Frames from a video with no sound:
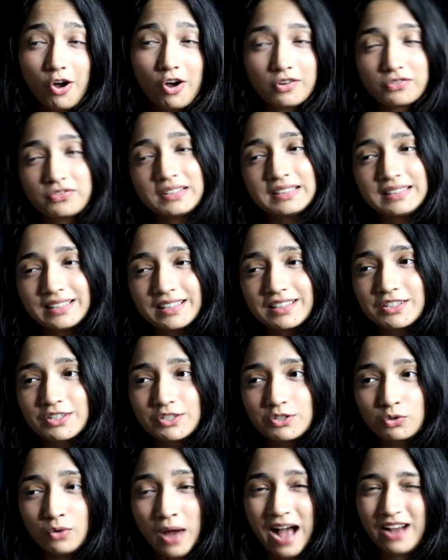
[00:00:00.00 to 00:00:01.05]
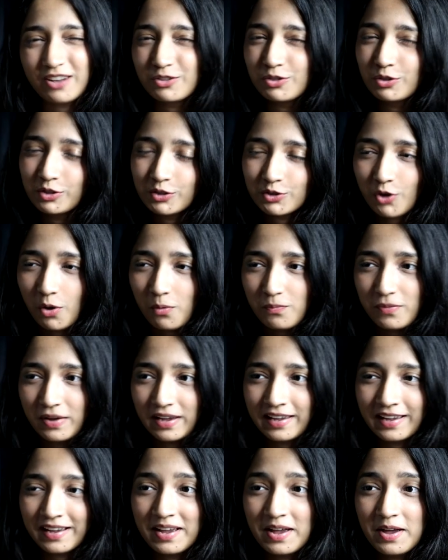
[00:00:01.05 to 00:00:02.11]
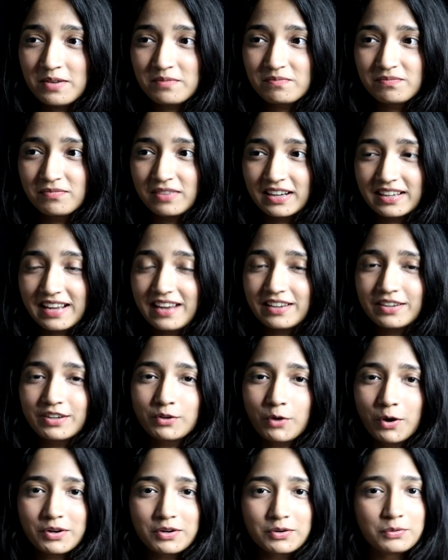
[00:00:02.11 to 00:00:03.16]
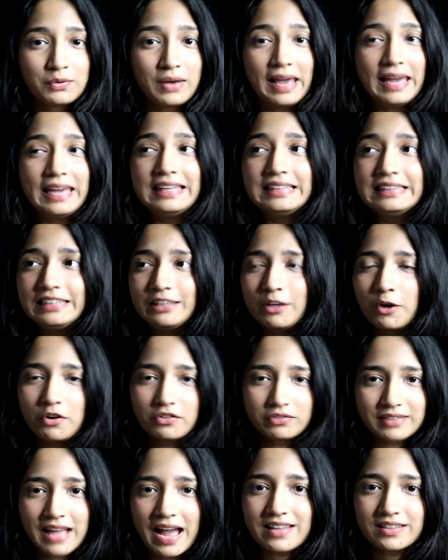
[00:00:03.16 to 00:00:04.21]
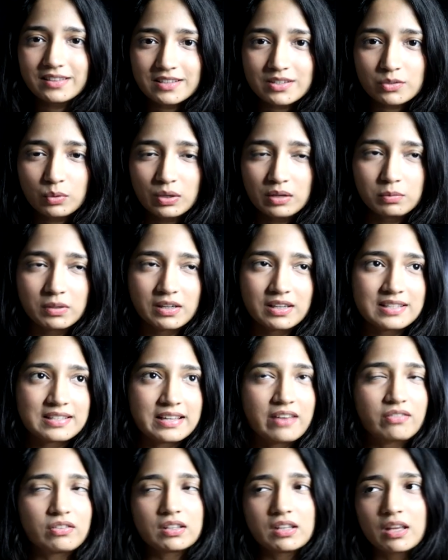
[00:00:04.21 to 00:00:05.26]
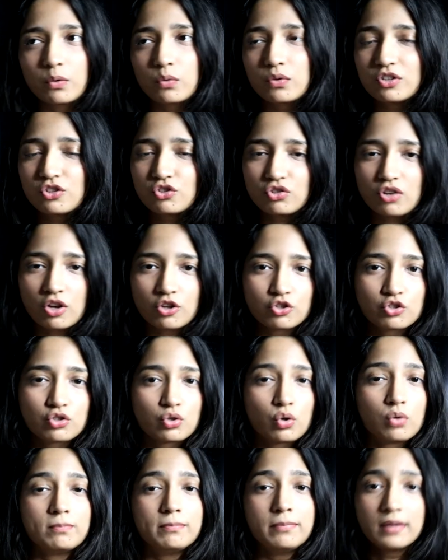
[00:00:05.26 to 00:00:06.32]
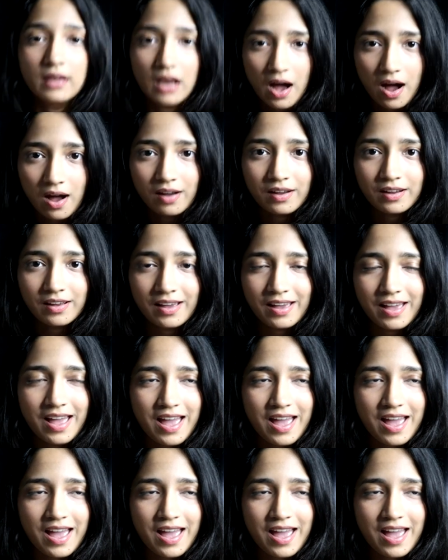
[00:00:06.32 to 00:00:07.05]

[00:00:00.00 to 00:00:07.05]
often leads to actual shopping, but I did not do any of that this week because everything was just so blah.